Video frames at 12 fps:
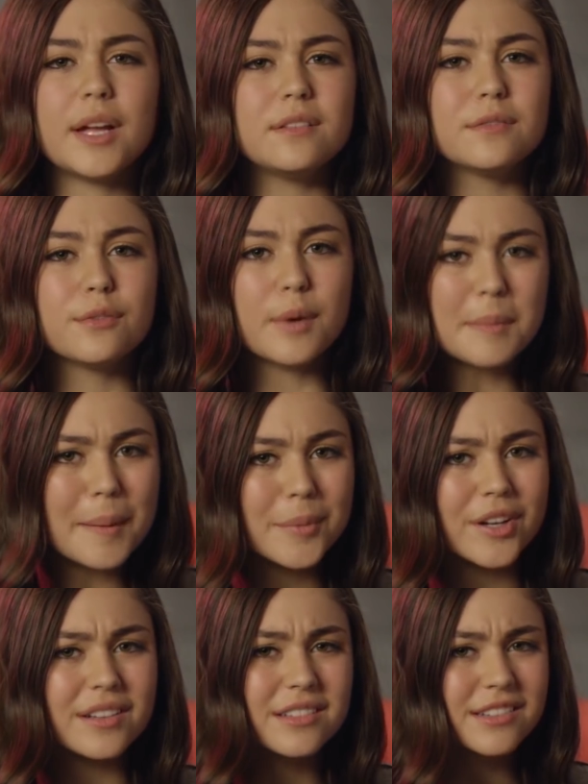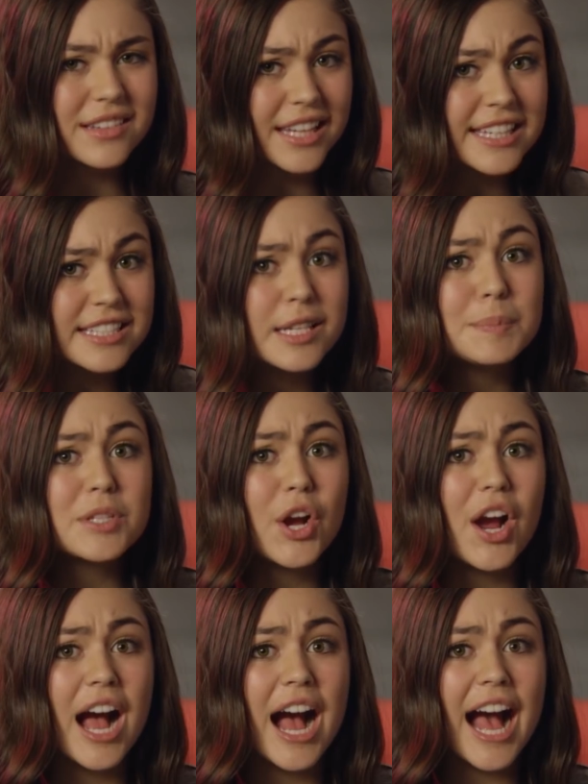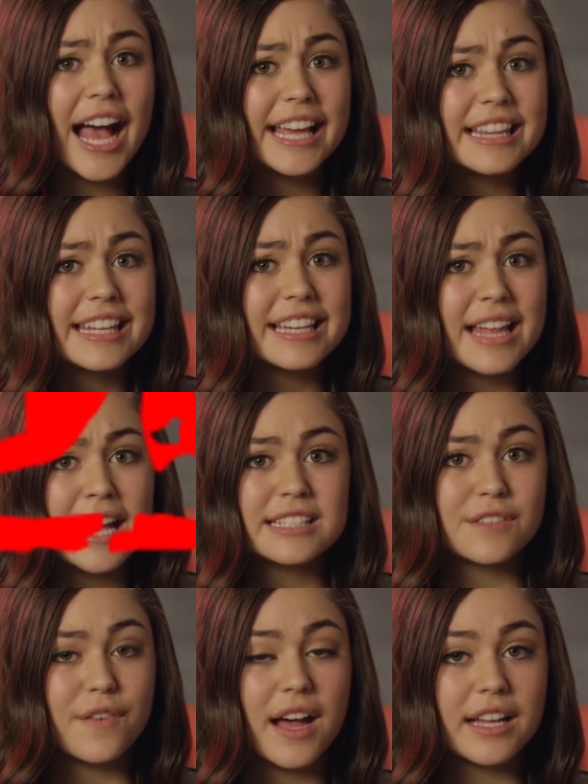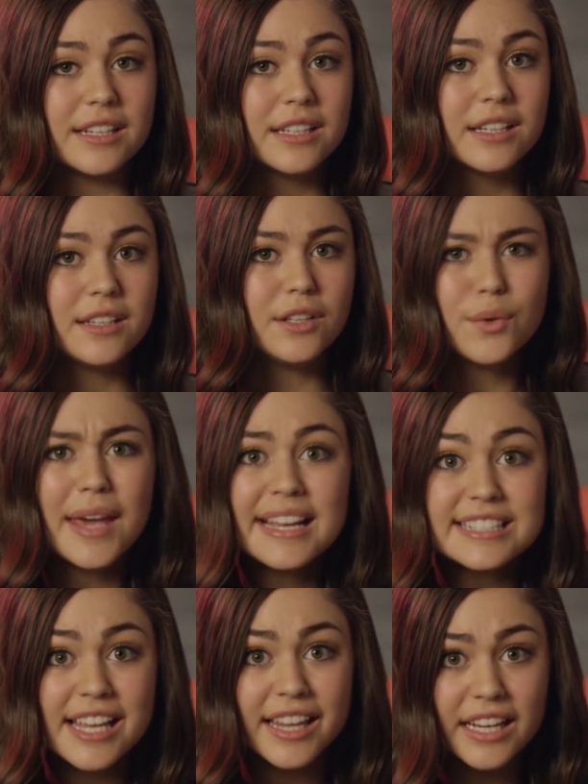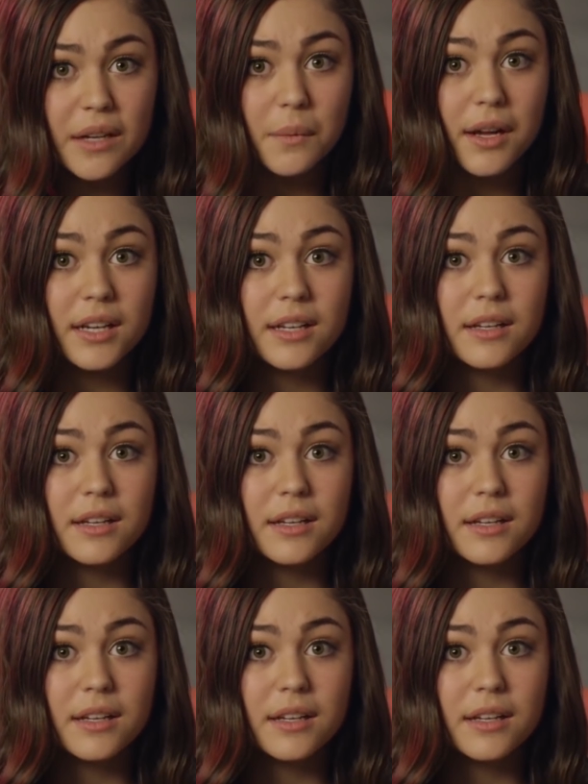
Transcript: But remember, these tips are highly classified. You can't tell anyone.